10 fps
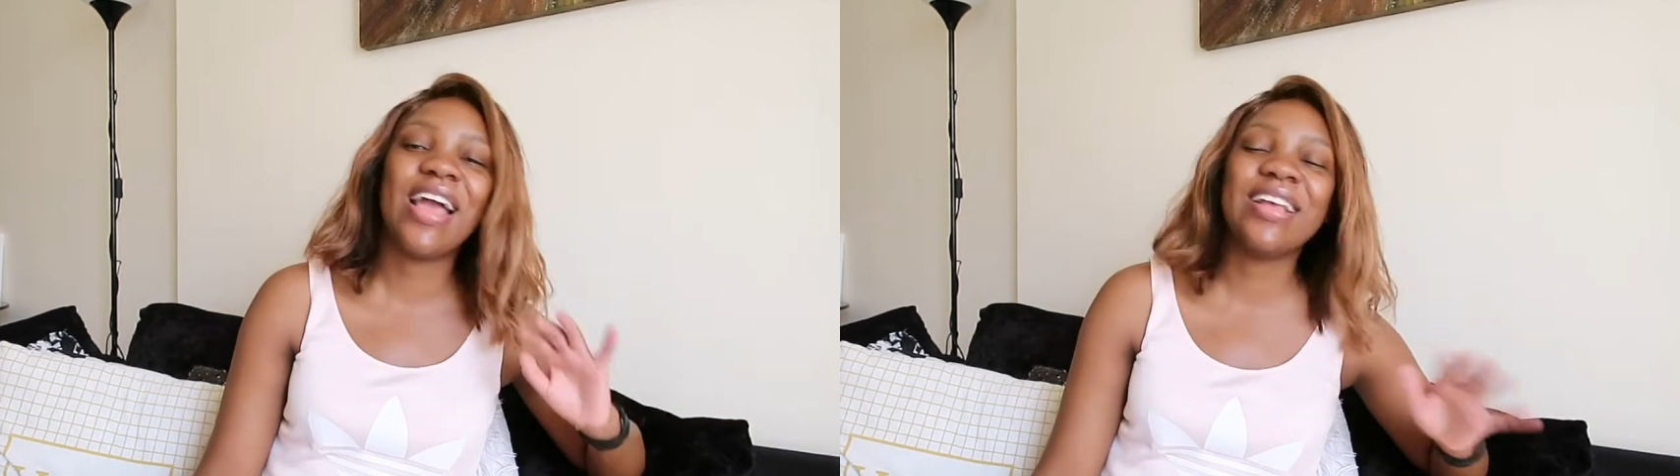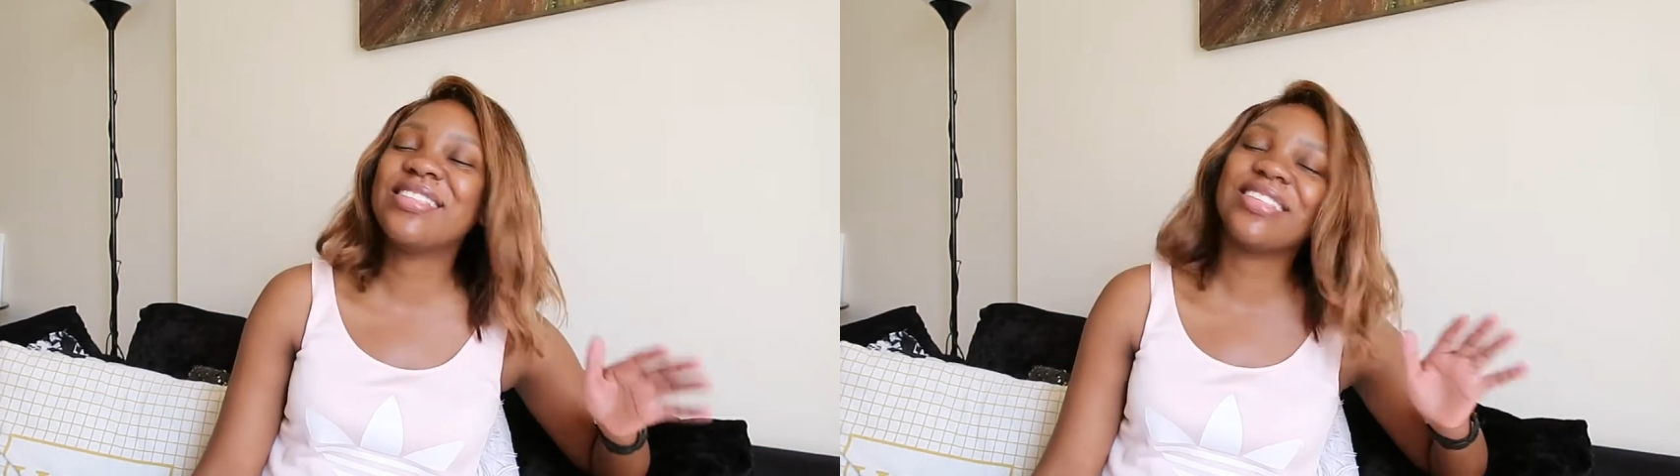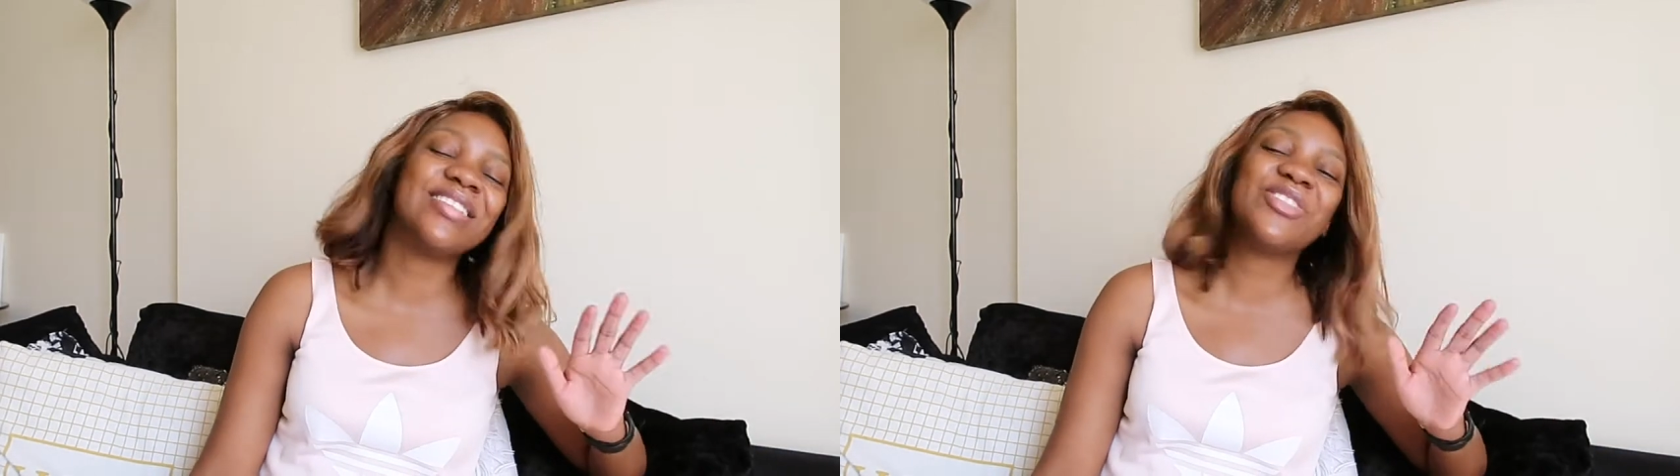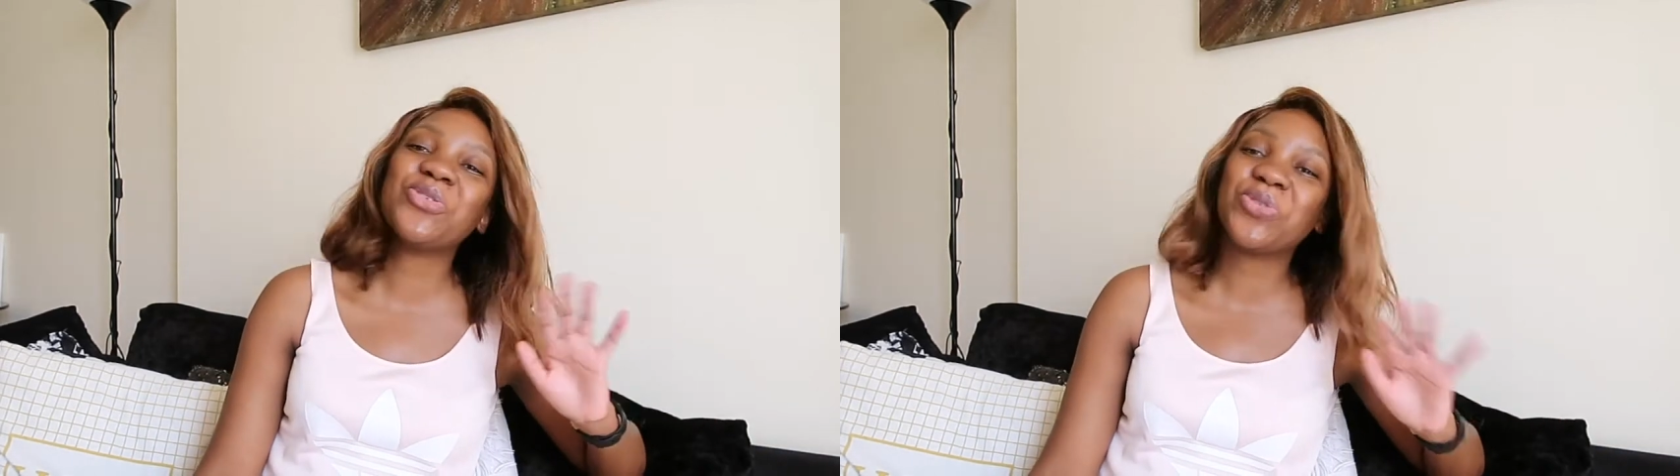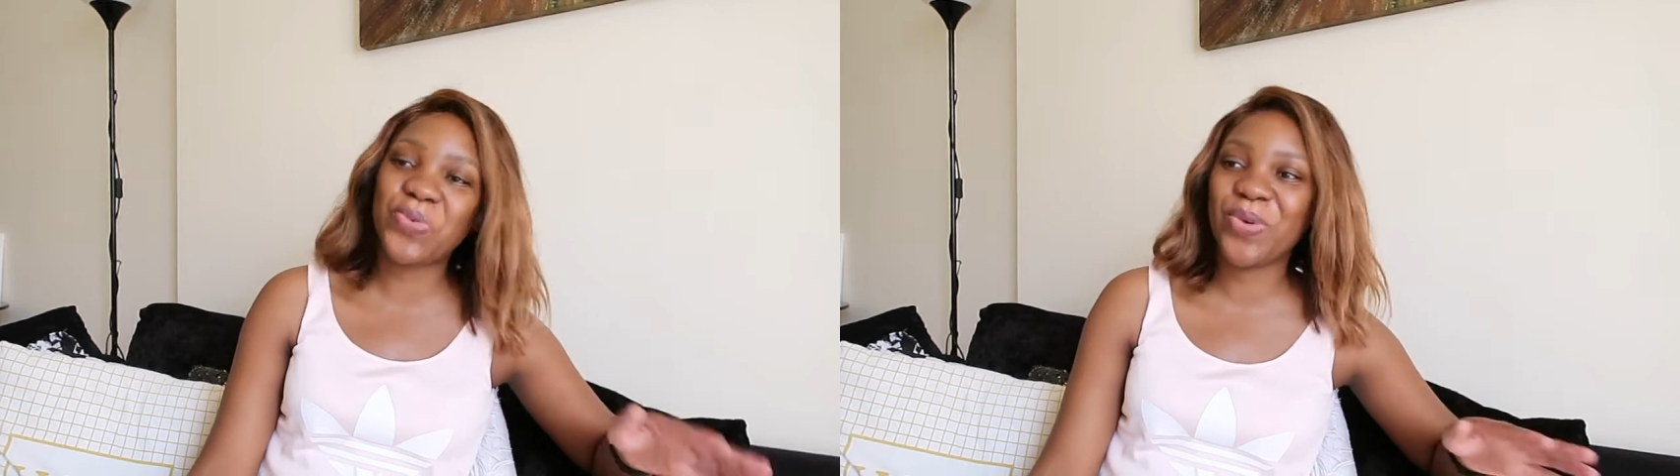it's
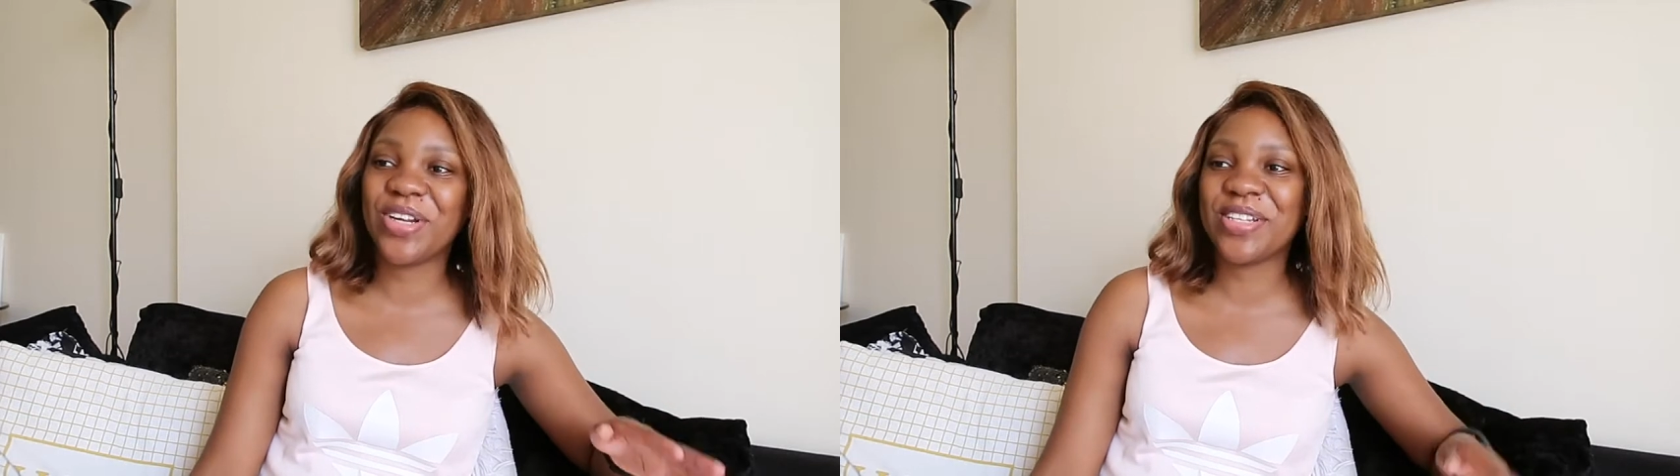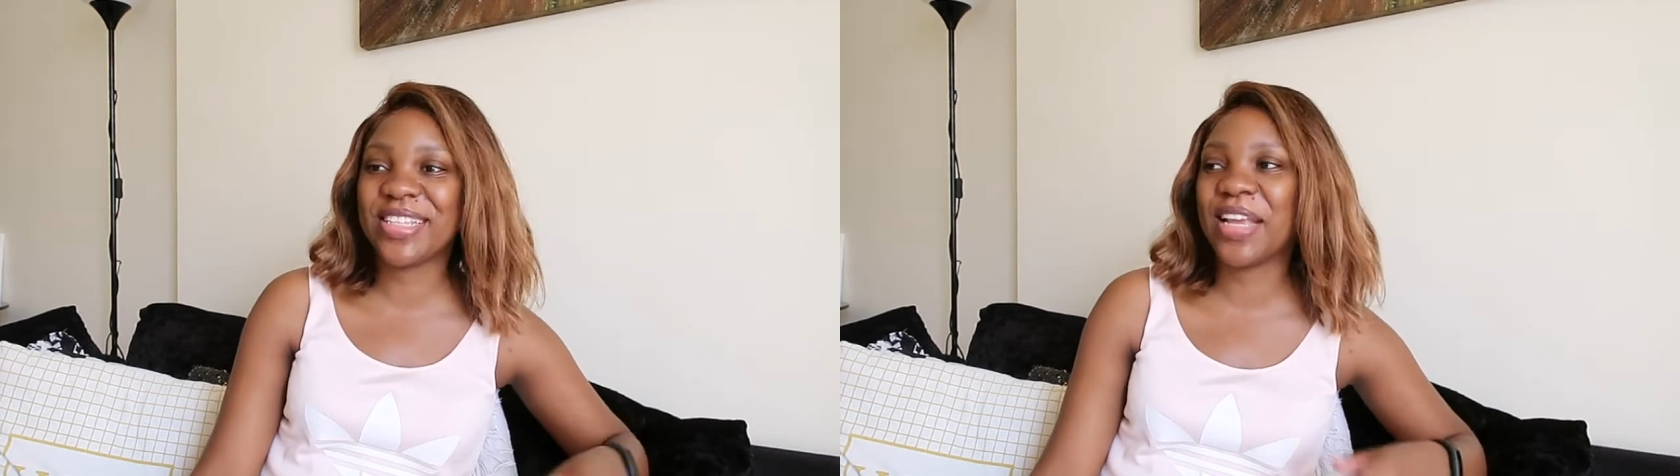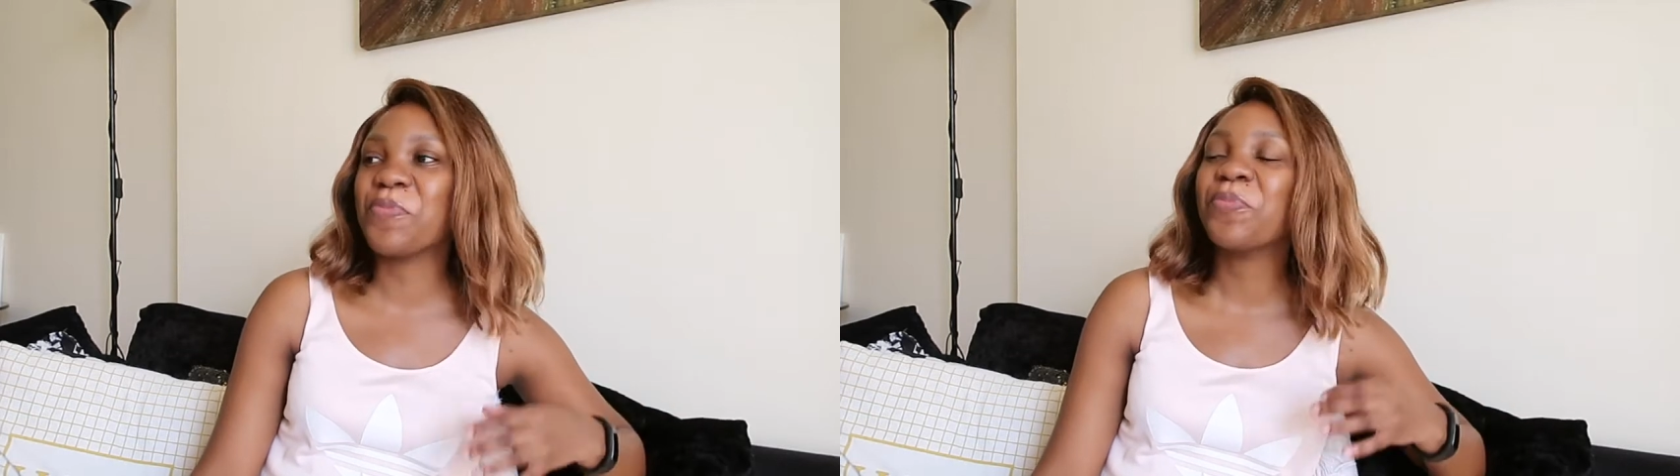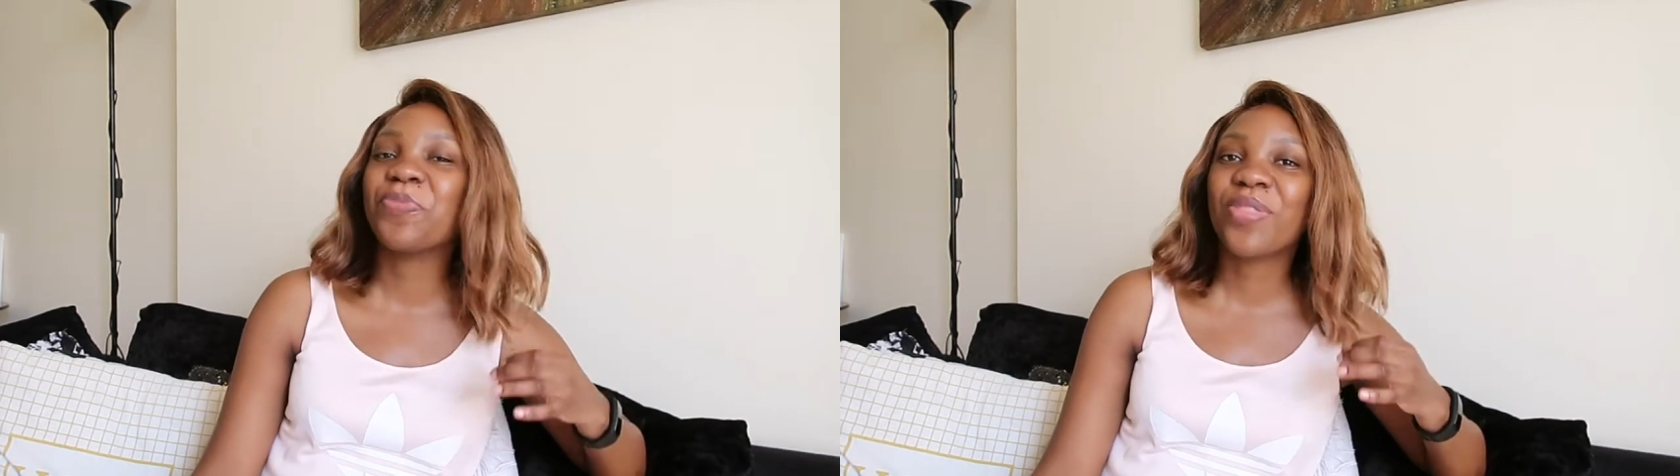just the weirdest thing.